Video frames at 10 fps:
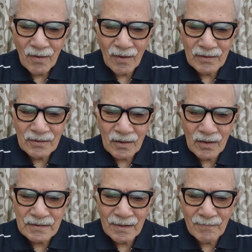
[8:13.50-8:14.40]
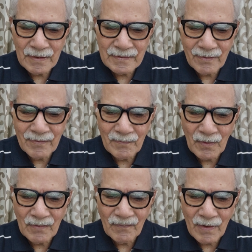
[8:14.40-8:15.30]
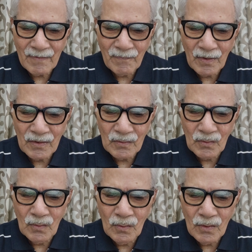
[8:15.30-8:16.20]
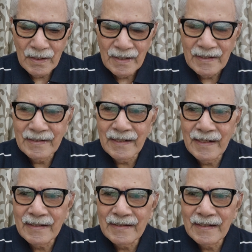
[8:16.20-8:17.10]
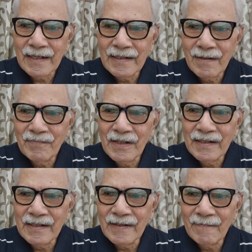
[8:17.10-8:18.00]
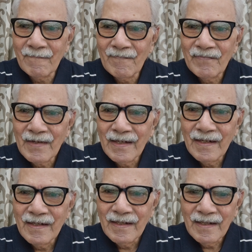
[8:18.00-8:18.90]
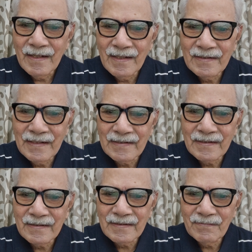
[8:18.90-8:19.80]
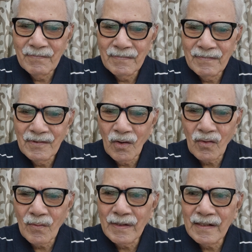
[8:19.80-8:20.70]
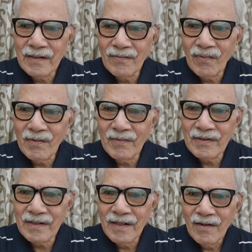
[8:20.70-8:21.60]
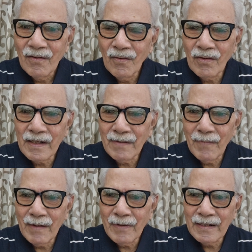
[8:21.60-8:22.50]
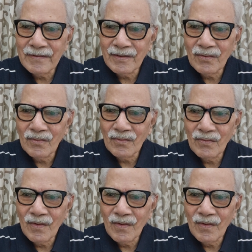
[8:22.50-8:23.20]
on clause number 7.5.2, creating and updating. That is documented information. Okay, bye bye, see you.